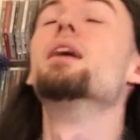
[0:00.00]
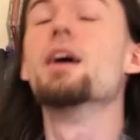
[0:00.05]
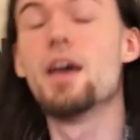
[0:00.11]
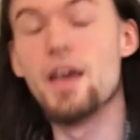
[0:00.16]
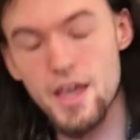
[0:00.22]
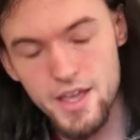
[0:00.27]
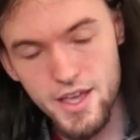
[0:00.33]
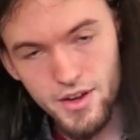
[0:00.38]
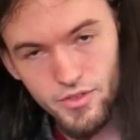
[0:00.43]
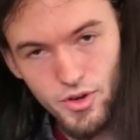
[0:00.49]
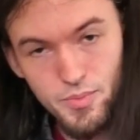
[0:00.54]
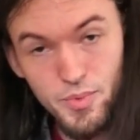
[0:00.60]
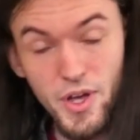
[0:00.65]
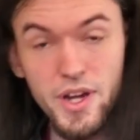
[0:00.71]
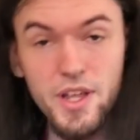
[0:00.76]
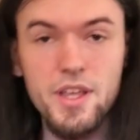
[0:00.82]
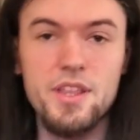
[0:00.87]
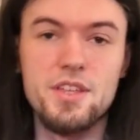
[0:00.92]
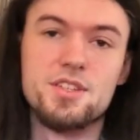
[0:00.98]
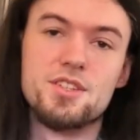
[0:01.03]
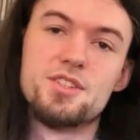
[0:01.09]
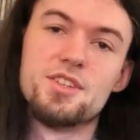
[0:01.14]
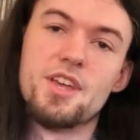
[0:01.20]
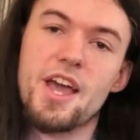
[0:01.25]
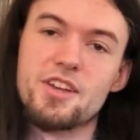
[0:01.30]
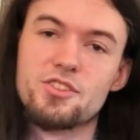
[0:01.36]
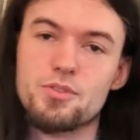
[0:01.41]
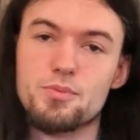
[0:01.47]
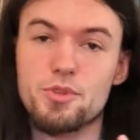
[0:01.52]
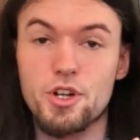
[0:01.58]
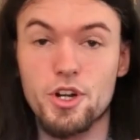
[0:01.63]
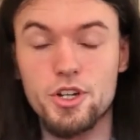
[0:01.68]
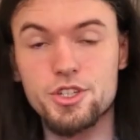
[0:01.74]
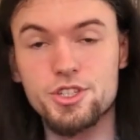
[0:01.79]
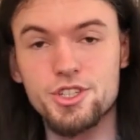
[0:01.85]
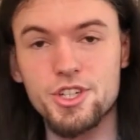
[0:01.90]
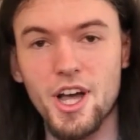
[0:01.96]
Hey everybody, this is X from
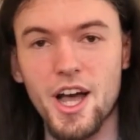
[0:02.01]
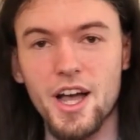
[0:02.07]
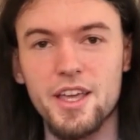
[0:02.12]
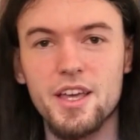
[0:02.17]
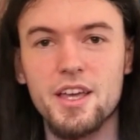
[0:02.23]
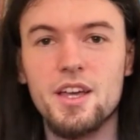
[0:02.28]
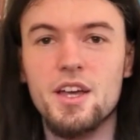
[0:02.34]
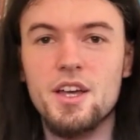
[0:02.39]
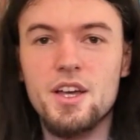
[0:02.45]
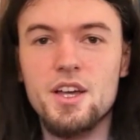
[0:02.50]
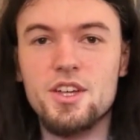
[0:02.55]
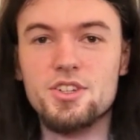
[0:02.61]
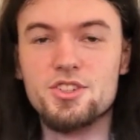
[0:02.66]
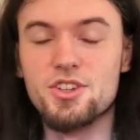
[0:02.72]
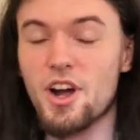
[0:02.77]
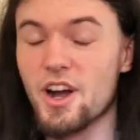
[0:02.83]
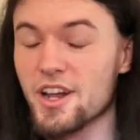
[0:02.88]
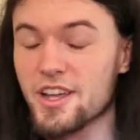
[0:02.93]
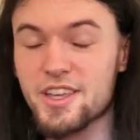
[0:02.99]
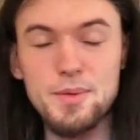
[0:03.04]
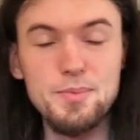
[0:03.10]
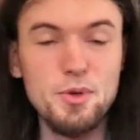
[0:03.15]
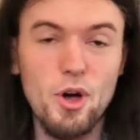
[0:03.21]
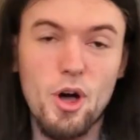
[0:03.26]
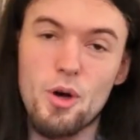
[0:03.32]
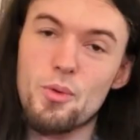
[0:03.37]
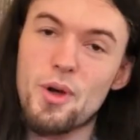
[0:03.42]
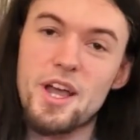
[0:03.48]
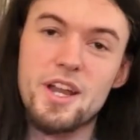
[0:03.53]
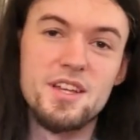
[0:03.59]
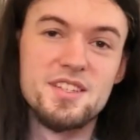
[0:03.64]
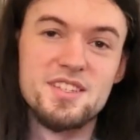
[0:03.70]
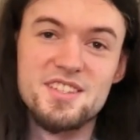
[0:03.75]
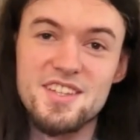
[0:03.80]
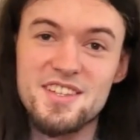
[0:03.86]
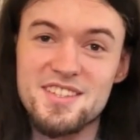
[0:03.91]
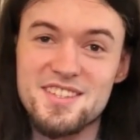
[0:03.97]
Gürschach. Sorry to keep you all waiting
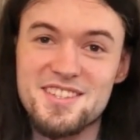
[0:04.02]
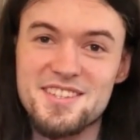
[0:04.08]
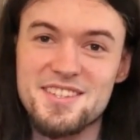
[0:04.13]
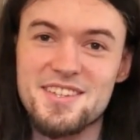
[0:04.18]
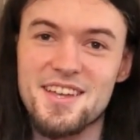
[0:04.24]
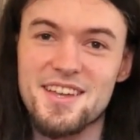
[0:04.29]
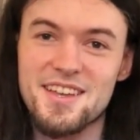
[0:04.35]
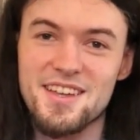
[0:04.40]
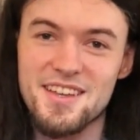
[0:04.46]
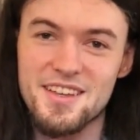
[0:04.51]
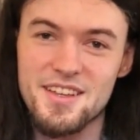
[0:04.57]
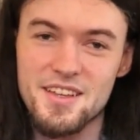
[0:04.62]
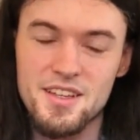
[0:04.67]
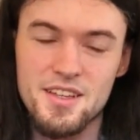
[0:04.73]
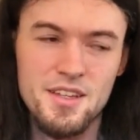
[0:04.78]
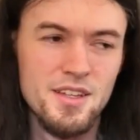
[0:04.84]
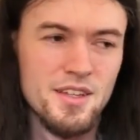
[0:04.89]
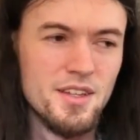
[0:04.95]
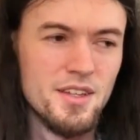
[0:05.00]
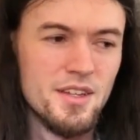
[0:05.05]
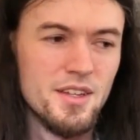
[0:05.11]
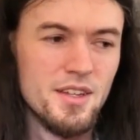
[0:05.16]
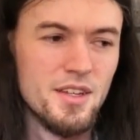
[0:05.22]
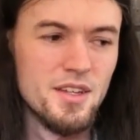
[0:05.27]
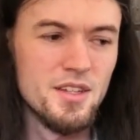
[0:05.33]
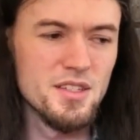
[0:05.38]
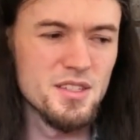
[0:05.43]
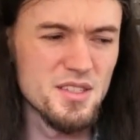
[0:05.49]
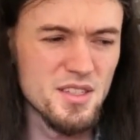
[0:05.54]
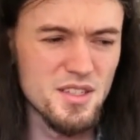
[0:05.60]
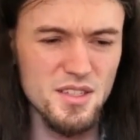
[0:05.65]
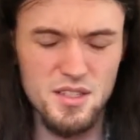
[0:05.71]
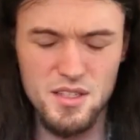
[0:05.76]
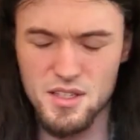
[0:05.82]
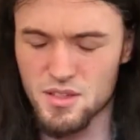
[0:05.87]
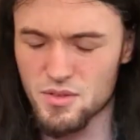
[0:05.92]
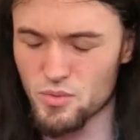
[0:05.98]
since...
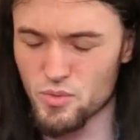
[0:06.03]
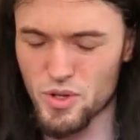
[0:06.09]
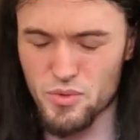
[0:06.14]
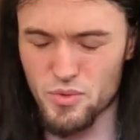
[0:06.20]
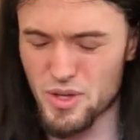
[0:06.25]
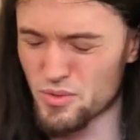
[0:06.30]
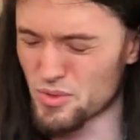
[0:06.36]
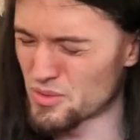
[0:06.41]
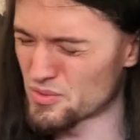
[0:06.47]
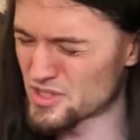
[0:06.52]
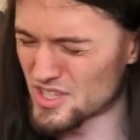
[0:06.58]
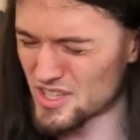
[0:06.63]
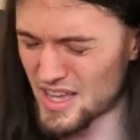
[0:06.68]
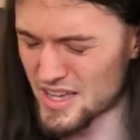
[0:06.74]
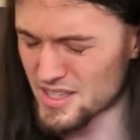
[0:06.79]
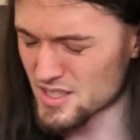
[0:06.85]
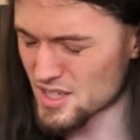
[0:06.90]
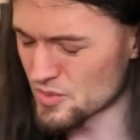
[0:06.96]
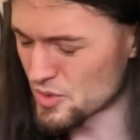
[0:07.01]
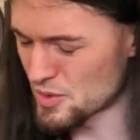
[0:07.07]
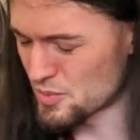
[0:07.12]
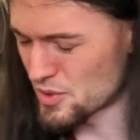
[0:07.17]
since wait, when was the last time we